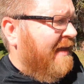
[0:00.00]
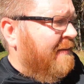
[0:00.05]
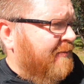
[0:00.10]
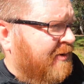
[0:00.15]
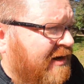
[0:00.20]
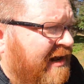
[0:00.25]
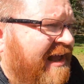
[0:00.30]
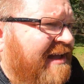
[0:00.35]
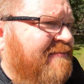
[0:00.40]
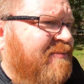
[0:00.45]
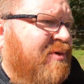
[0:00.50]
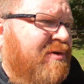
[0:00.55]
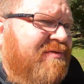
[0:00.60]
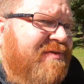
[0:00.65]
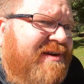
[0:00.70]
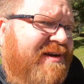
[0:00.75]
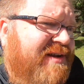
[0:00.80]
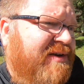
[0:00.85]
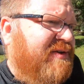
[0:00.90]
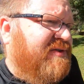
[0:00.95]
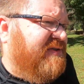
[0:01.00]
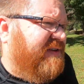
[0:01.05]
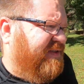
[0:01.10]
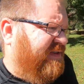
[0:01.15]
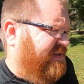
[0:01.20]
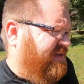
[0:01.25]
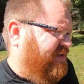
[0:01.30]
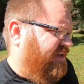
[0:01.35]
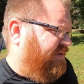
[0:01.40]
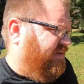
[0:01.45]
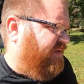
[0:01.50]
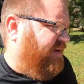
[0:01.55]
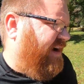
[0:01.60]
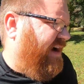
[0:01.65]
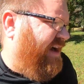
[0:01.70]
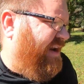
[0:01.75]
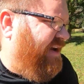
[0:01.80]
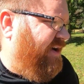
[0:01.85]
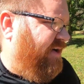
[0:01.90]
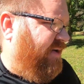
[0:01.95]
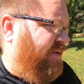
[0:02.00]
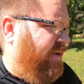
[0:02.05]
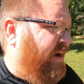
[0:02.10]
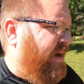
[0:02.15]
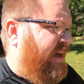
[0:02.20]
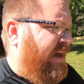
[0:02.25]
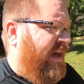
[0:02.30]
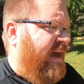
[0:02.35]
gonna have more videos on the Silverado.